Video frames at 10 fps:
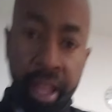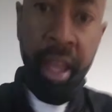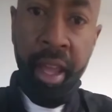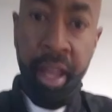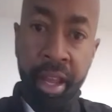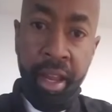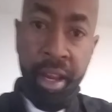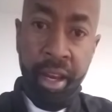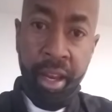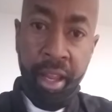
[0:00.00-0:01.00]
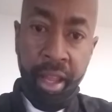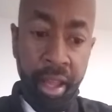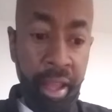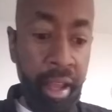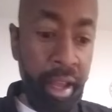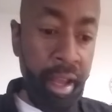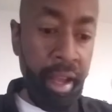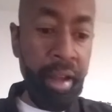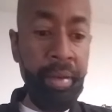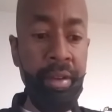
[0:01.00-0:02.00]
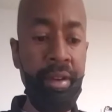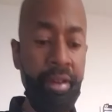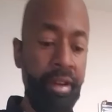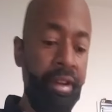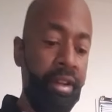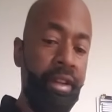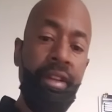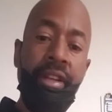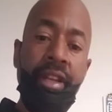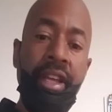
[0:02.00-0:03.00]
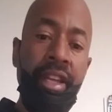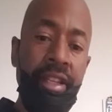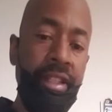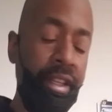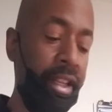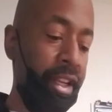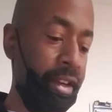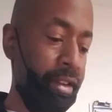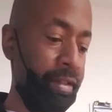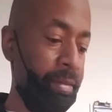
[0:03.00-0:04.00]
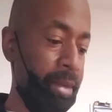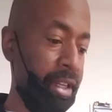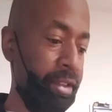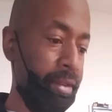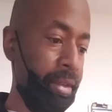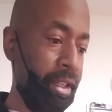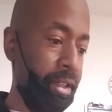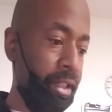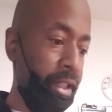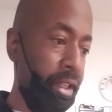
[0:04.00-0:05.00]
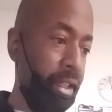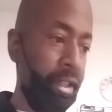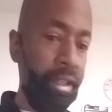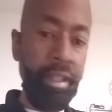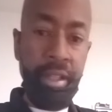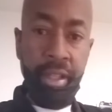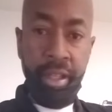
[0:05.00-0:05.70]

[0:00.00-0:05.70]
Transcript: add our last layer of mozzarella cheese.